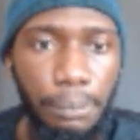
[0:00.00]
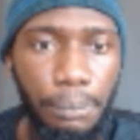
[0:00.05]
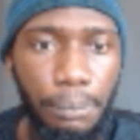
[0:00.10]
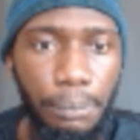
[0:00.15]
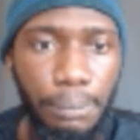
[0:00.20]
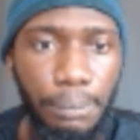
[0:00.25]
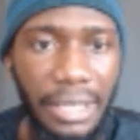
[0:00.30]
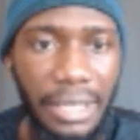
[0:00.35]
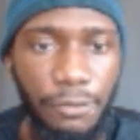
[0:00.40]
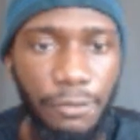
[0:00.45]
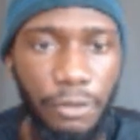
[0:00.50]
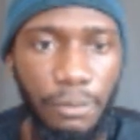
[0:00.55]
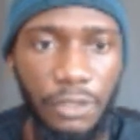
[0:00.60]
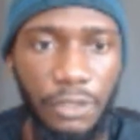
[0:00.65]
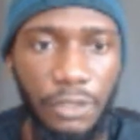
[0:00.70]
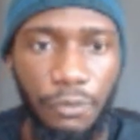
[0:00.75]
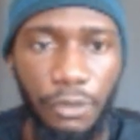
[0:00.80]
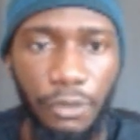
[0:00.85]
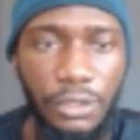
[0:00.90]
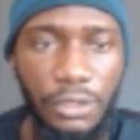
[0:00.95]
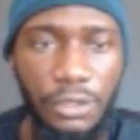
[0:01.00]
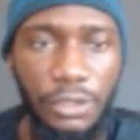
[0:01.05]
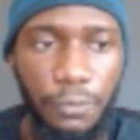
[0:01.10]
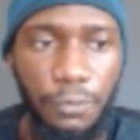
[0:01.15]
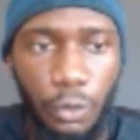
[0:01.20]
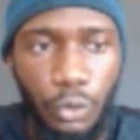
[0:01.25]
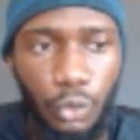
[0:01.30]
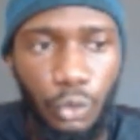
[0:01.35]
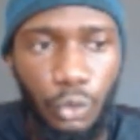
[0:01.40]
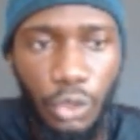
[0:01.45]
platform is
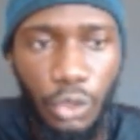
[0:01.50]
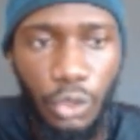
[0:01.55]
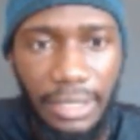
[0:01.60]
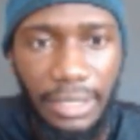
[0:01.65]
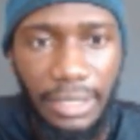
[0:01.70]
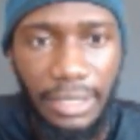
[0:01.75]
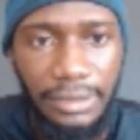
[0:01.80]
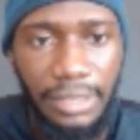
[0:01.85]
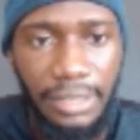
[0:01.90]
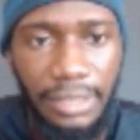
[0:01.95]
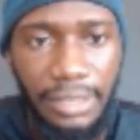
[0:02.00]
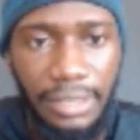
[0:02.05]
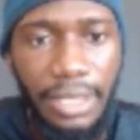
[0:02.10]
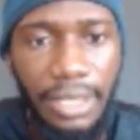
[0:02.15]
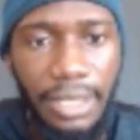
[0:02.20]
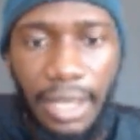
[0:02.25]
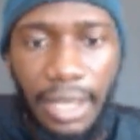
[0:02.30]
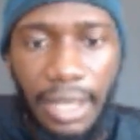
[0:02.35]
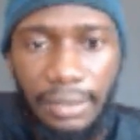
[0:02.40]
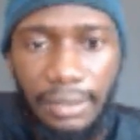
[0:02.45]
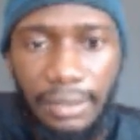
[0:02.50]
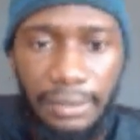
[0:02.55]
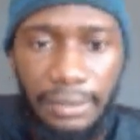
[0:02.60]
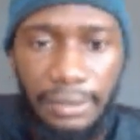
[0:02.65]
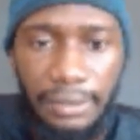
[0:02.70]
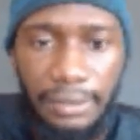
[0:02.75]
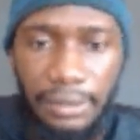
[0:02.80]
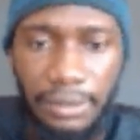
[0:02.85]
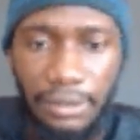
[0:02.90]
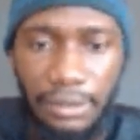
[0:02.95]
$44.
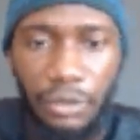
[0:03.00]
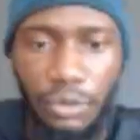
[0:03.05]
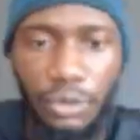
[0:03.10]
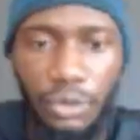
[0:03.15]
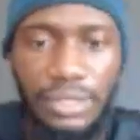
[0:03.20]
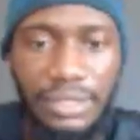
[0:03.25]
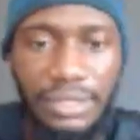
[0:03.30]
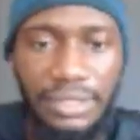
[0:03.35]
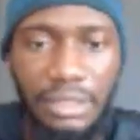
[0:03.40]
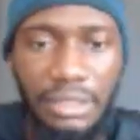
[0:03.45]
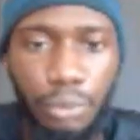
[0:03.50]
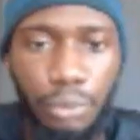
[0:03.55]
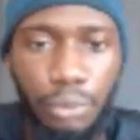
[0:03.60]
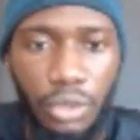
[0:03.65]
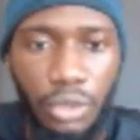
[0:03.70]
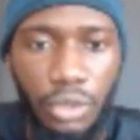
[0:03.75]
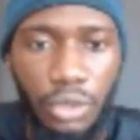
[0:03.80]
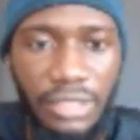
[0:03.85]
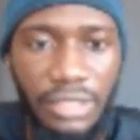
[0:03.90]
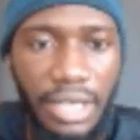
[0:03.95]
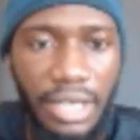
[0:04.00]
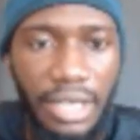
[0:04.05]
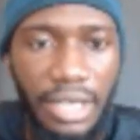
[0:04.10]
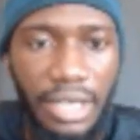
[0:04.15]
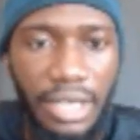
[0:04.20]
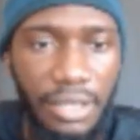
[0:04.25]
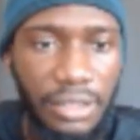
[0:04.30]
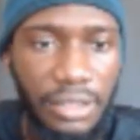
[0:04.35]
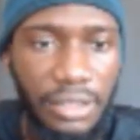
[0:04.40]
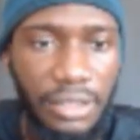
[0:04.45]
And you can see the products that are
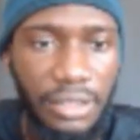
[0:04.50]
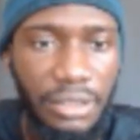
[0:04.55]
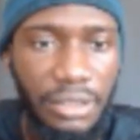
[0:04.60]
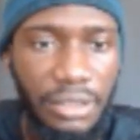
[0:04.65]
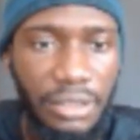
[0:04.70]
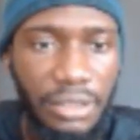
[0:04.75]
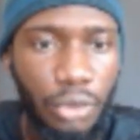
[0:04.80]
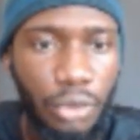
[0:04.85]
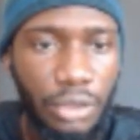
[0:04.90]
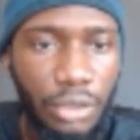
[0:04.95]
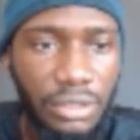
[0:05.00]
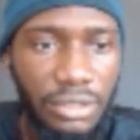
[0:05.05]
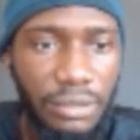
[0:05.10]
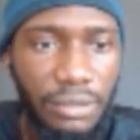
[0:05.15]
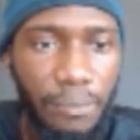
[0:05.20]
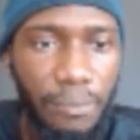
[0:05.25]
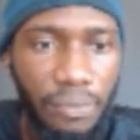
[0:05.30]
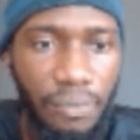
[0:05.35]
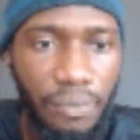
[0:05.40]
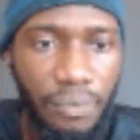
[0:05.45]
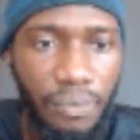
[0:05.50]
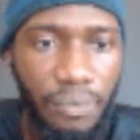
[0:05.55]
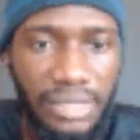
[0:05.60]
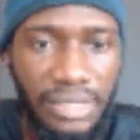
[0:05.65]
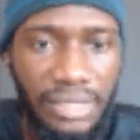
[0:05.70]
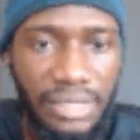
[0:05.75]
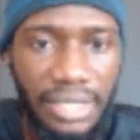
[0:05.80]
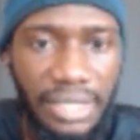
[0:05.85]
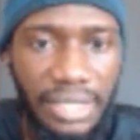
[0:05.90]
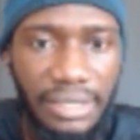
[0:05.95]
here. You can see products
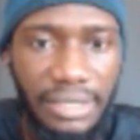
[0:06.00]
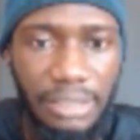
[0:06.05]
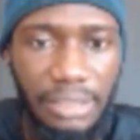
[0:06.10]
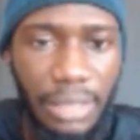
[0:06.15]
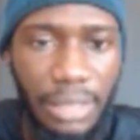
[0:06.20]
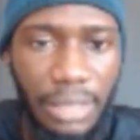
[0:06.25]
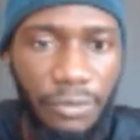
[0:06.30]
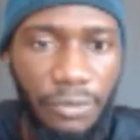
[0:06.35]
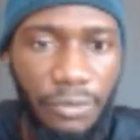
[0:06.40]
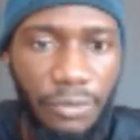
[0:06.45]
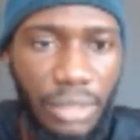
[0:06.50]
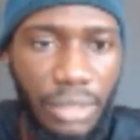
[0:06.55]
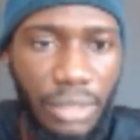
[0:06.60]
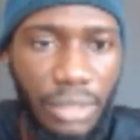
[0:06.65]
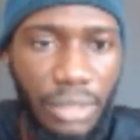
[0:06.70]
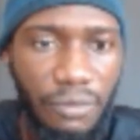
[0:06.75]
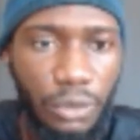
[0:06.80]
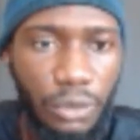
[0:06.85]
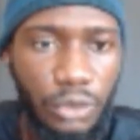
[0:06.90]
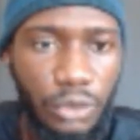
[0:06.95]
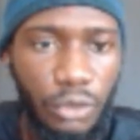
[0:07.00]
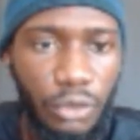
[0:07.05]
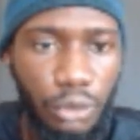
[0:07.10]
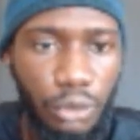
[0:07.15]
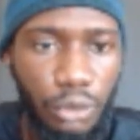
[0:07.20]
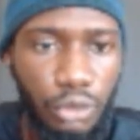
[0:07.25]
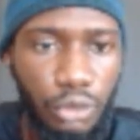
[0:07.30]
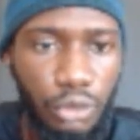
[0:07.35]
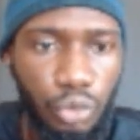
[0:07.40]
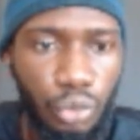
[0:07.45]
that are in this platform. You have the ones of
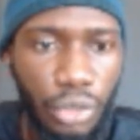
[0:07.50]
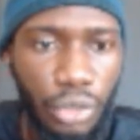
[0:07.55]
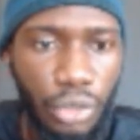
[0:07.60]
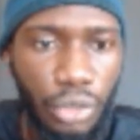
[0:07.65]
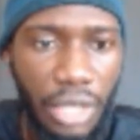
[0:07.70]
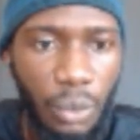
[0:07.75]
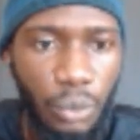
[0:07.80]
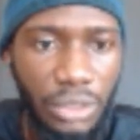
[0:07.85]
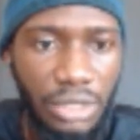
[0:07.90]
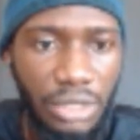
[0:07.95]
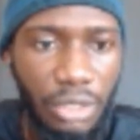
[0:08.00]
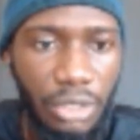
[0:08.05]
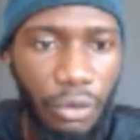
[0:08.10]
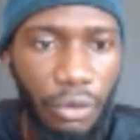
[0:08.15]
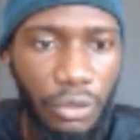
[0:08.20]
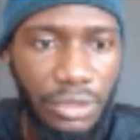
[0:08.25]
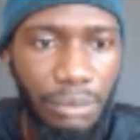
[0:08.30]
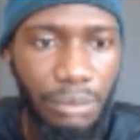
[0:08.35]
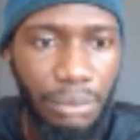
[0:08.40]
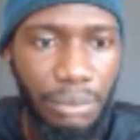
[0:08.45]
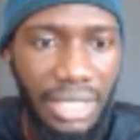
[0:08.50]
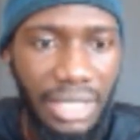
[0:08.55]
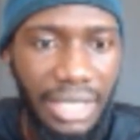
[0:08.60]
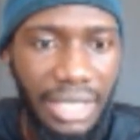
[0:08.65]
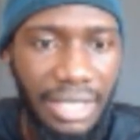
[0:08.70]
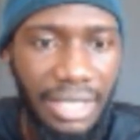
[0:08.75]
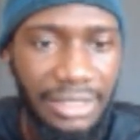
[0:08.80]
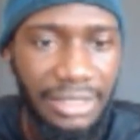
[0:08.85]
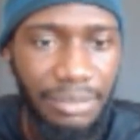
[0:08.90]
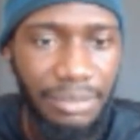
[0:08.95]
blood sugar, weight loss, male
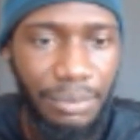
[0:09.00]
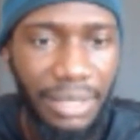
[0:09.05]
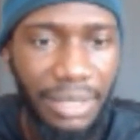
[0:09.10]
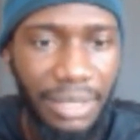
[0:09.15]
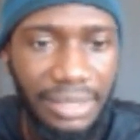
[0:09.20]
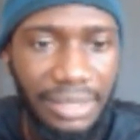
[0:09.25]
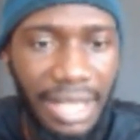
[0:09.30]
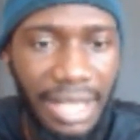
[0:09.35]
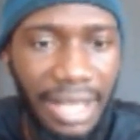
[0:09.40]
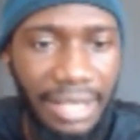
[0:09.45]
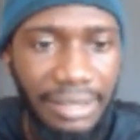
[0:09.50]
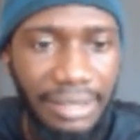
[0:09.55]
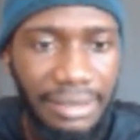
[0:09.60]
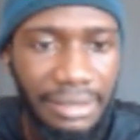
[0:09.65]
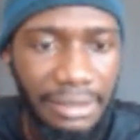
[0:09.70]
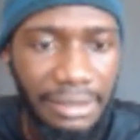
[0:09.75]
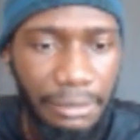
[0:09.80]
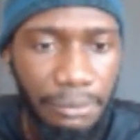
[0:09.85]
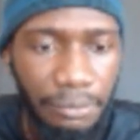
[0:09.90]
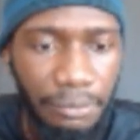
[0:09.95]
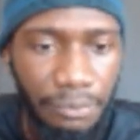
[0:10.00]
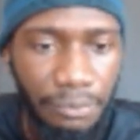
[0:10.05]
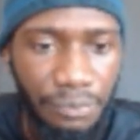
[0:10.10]
enhancement, acne,